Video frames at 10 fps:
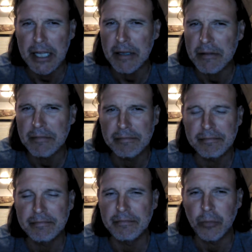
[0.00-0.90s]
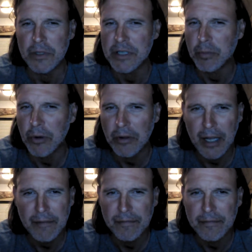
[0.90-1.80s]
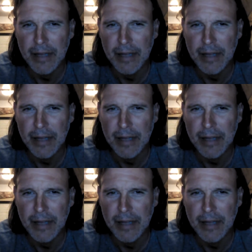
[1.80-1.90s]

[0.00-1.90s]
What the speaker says: he wasn't pro-life.